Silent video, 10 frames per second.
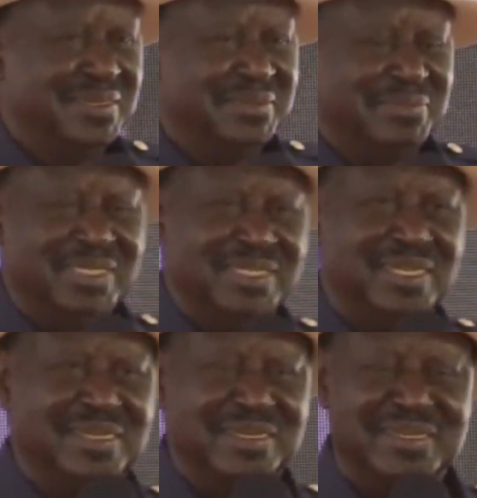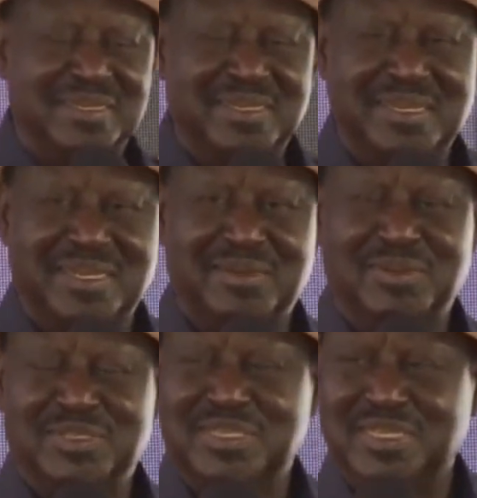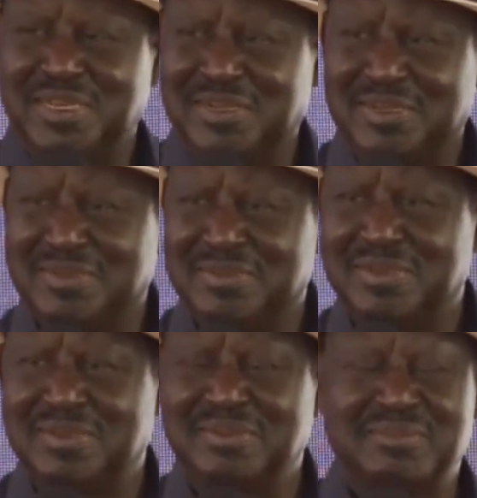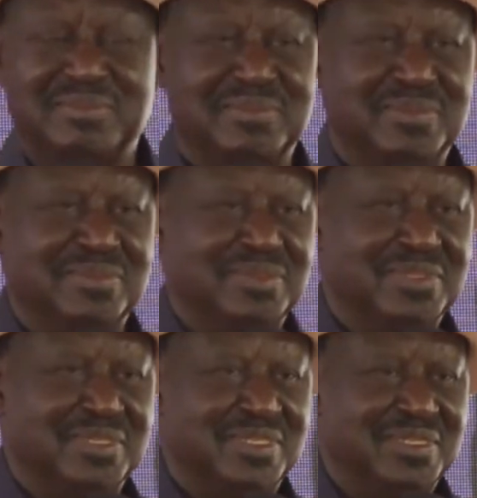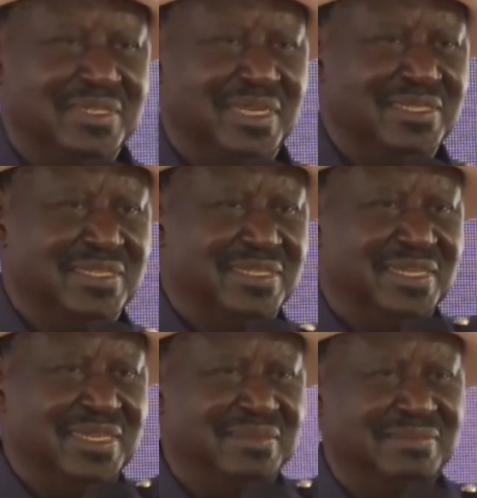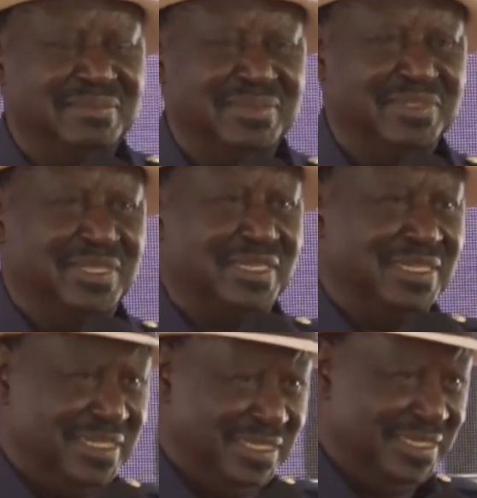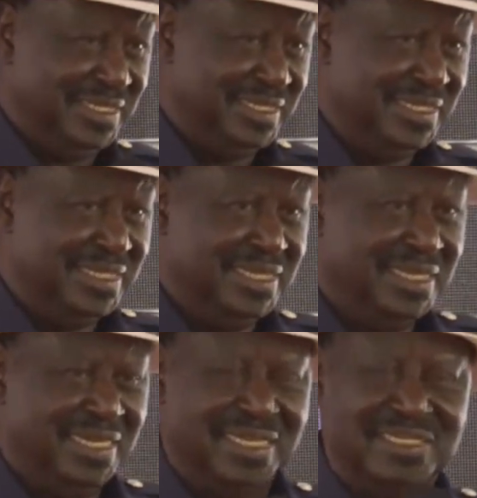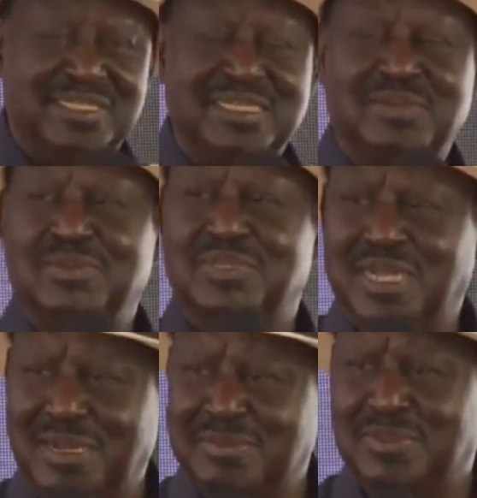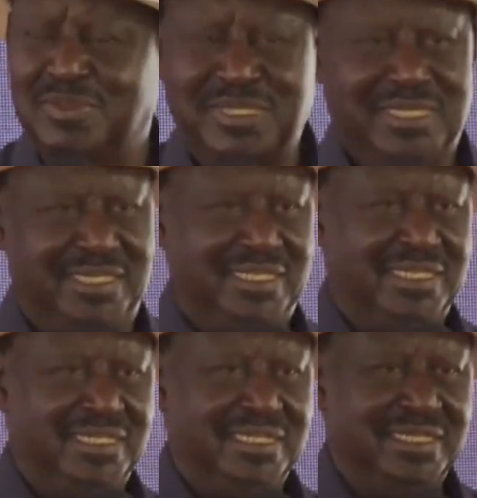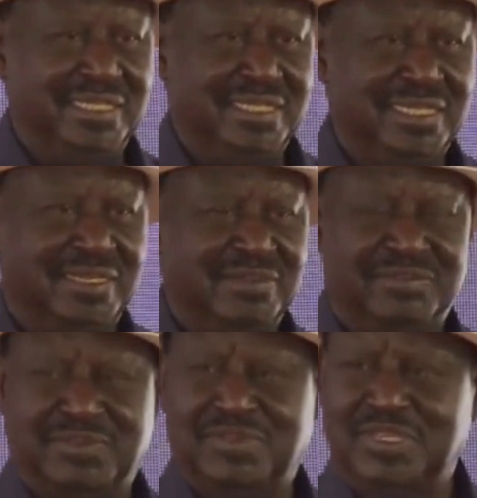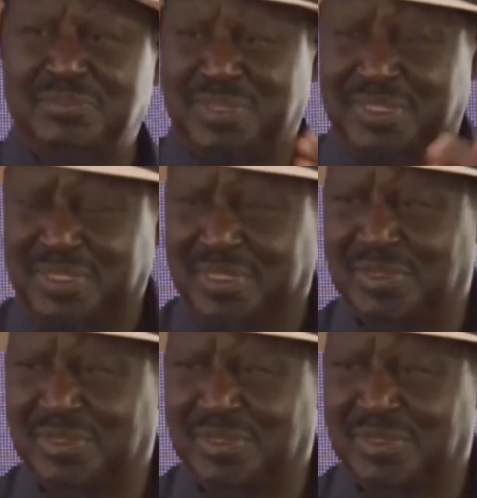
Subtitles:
But I was here last Saturday, and I said I would come today for this particular